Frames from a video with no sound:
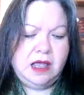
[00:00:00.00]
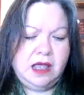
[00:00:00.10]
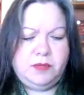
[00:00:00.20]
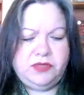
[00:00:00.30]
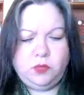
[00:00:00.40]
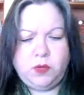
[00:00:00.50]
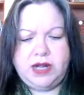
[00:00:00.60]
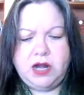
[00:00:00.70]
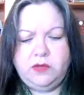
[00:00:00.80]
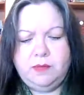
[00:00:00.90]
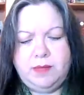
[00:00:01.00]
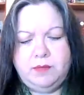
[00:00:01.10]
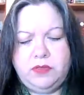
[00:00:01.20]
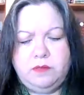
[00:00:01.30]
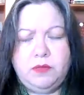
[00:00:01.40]
But the one I remember
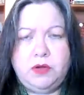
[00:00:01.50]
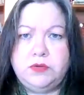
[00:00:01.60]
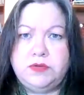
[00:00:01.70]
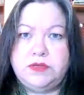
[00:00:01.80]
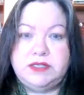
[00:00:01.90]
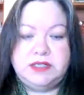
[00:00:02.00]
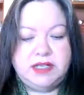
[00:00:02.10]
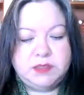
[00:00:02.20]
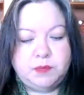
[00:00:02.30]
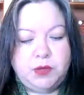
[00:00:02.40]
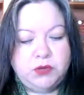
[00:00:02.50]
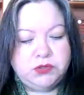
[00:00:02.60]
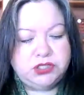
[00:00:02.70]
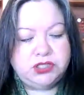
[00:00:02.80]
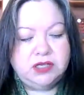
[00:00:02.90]
the most is
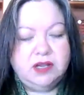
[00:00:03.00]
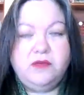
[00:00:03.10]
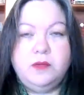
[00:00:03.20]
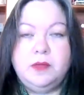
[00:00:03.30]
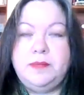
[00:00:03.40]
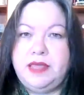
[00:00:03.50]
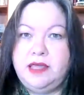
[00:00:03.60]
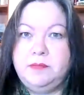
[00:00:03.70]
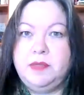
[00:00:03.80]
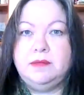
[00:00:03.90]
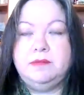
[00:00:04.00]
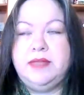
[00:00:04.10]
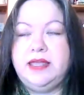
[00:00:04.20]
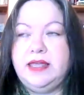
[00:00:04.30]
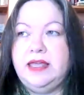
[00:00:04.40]
poached from a meme
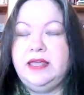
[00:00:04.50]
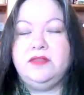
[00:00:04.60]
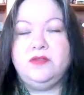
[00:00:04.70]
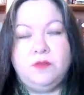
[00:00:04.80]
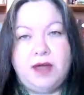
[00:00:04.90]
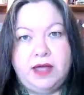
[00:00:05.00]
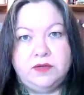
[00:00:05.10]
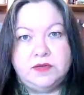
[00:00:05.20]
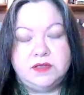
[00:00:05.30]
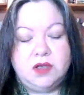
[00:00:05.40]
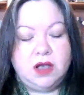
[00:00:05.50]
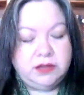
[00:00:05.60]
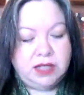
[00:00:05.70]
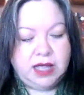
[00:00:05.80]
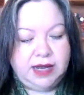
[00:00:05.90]
making the rounds
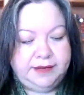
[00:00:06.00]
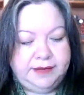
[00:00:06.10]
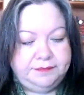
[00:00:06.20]
online.